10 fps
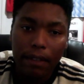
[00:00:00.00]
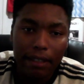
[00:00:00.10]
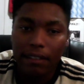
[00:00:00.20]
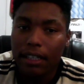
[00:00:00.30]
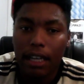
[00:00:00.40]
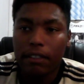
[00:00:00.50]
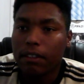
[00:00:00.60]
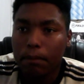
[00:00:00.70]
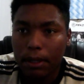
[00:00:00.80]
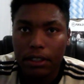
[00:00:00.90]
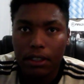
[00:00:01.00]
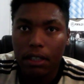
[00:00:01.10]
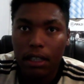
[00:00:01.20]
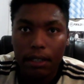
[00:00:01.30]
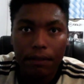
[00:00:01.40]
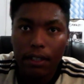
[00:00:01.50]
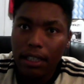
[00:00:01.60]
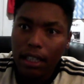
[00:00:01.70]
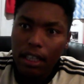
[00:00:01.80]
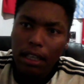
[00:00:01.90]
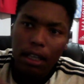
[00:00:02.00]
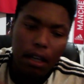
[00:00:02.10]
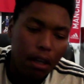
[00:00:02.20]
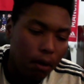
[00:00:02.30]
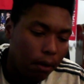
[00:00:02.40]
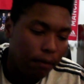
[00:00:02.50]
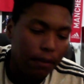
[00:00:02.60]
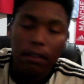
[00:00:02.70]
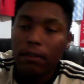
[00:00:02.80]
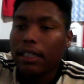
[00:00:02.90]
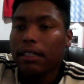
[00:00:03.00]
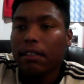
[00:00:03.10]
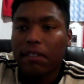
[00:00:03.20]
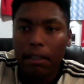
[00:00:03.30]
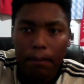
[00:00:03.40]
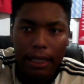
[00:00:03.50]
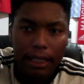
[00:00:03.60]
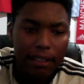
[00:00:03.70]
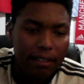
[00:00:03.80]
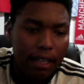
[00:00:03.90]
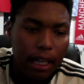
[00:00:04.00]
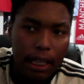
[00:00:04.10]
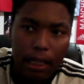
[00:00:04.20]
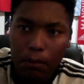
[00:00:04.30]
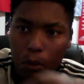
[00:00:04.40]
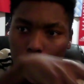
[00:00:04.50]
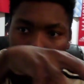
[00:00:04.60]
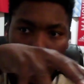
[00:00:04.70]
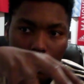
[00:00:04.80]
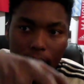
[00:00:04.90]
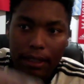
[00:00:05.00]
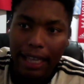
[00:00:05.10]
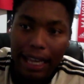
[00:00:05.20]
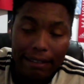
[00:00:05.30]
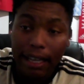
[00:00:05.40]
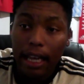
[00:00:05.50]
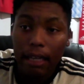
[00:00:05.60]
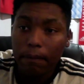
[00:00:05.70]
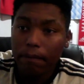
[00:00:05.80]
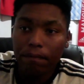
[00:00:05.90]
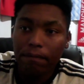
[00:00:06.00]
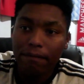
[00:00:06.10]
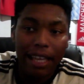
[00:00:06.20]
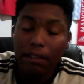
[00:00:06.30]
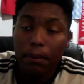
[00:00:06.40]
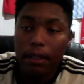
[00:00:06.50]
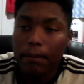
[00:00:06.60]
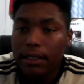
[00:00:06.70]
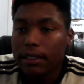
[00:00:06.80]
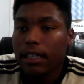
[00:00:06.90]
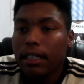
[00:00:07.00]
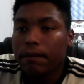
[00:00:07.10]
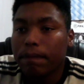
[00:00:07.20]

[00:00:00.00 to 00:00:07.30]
It's the constant pressure of, oh, if I don't get this done by this time or that time, that's pretty much it.